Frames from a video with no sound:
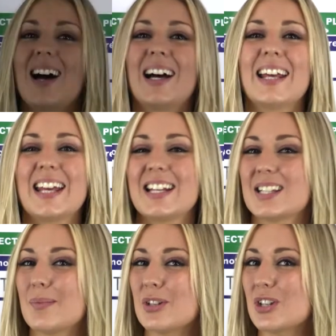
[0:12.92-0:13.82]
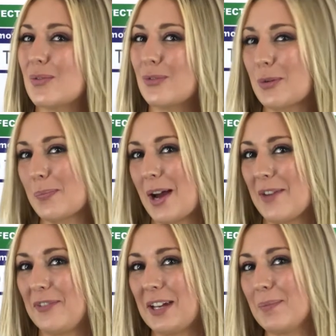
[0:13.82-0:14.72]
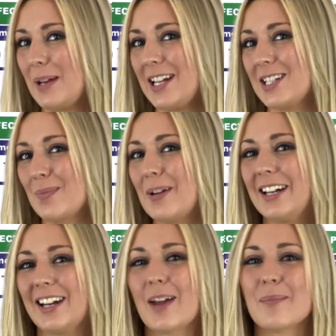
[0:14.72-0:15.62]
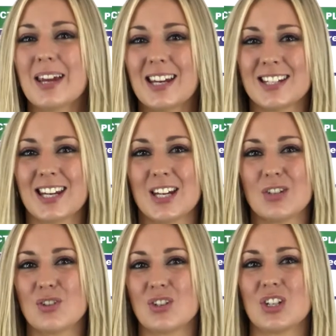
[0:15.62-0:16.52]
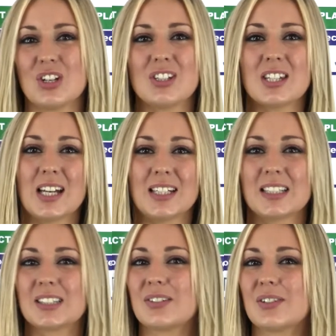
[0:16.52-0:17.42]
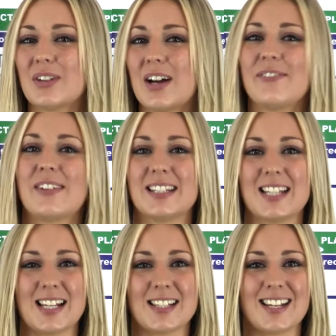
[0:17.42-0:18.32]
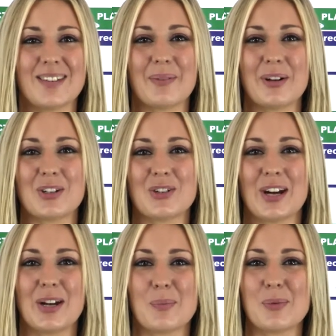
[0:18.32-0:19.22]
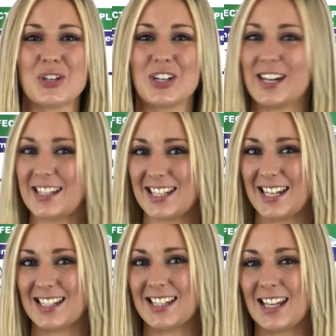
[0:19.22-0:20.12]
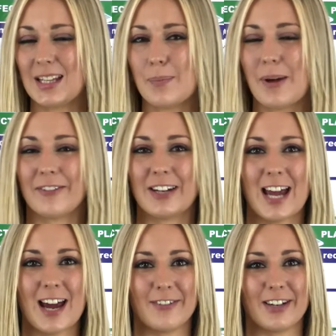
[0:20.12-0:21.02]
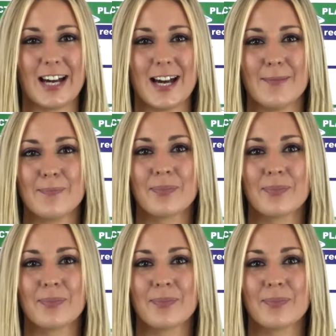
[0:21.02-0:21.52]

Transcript: Hi, it's Imogen from Perfect Placement, and I'm here to introduce another of our fantastic motor trade opportunities in the Bury area.